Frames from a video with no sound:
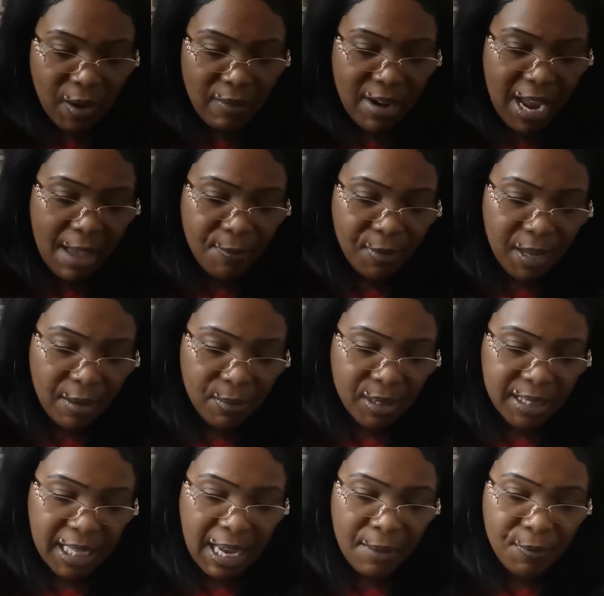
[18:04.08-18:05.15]
very heavy. It
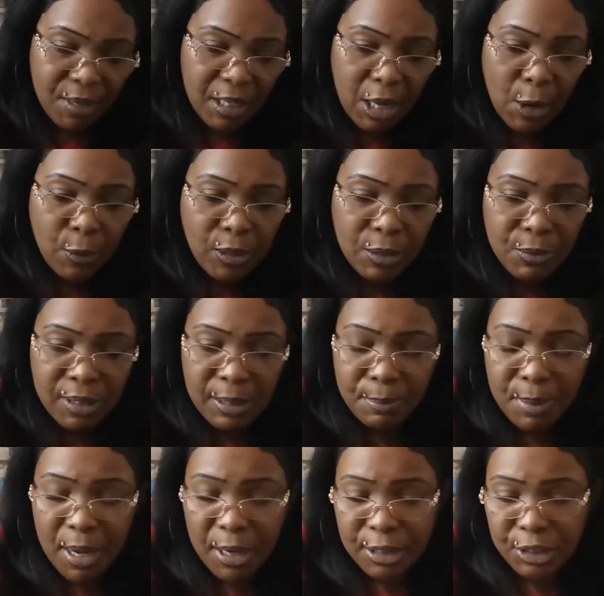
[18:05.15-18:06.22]
was a heavy load. It was a
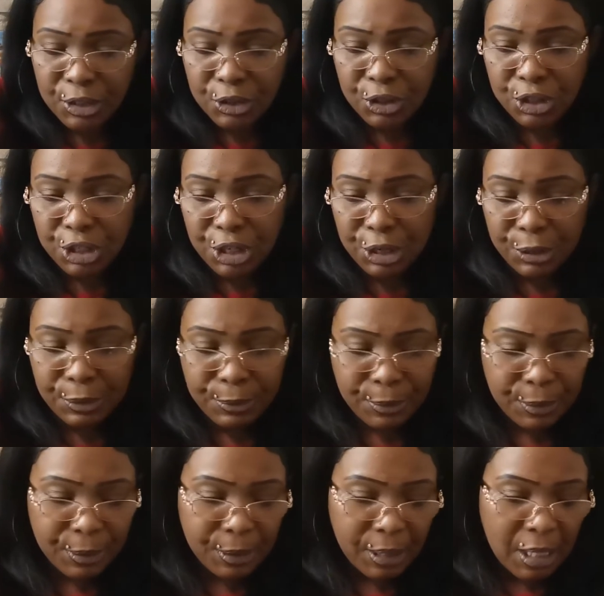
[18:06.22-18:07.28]
burden to you.
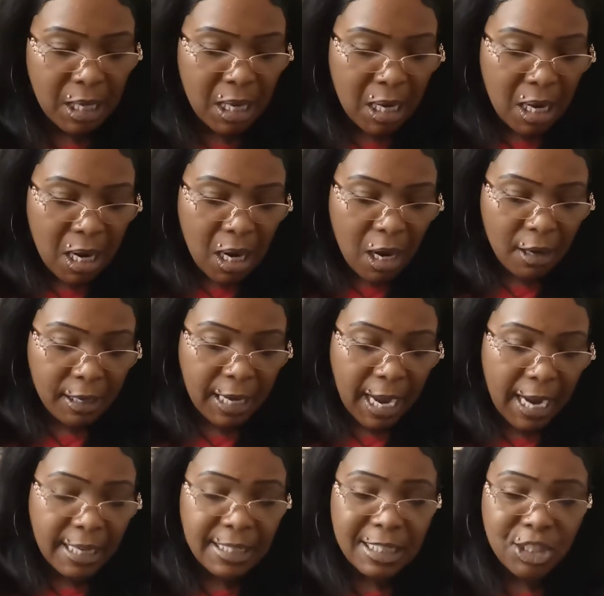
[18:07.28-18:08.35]

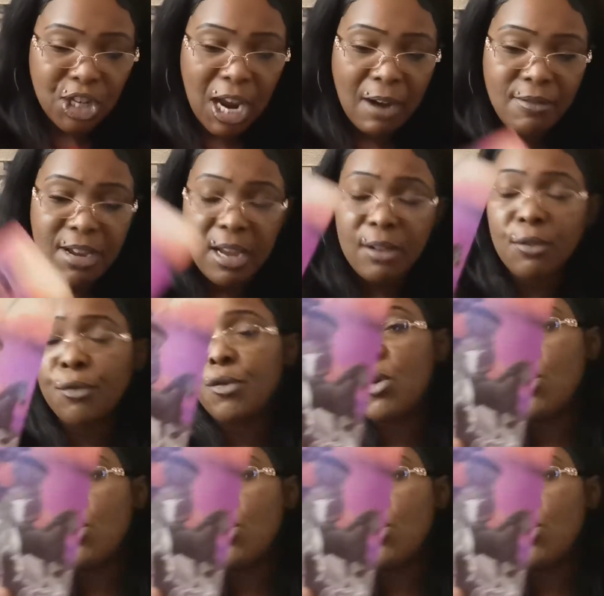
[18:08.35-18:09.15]
Okay, the Chariot, the